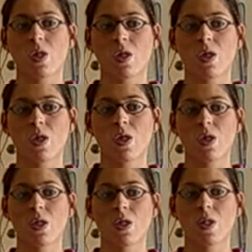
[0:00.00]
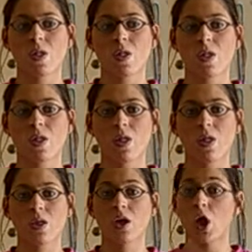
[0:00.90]
So when they're
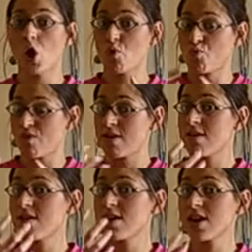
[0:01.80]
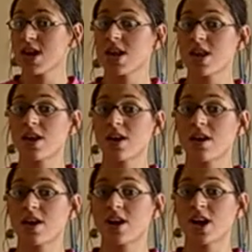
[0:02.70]
heated, a solid will expand,
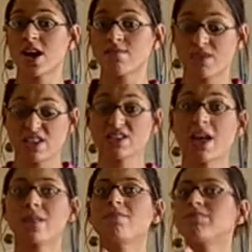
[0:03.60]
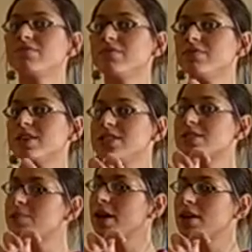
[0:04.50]
but only slightly, because
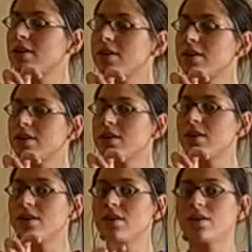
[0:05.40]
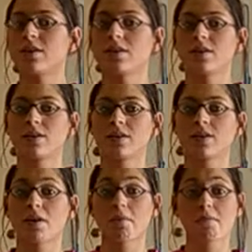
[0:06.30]
as long as it's
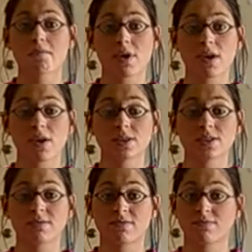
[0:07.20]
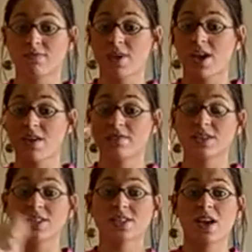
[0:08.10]
a solid, the particles are going to be
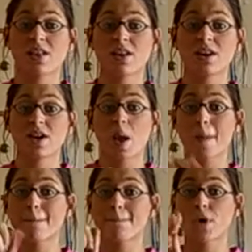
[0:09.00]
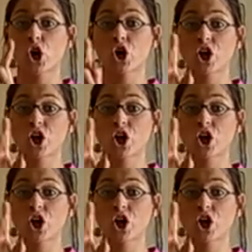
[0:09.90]
held together.